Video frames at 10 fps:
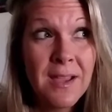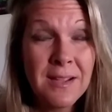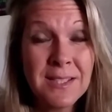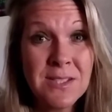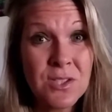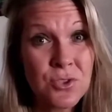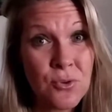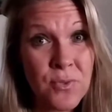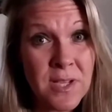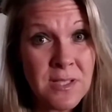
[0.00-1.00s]
because the
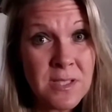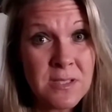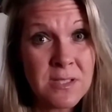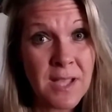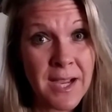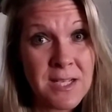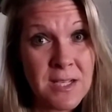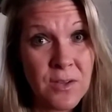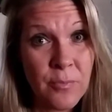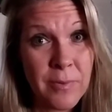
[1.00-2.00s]
truth is this
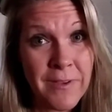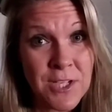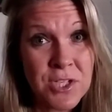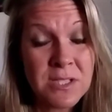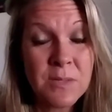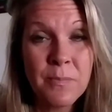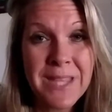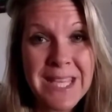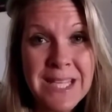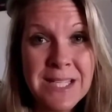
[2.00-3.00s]
idea of perfectionism
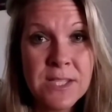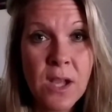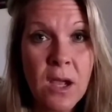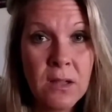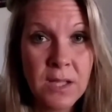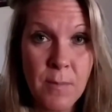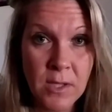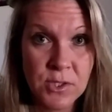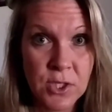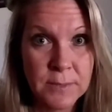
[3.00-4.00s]
is an ugly
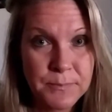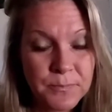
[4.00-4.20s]
monster.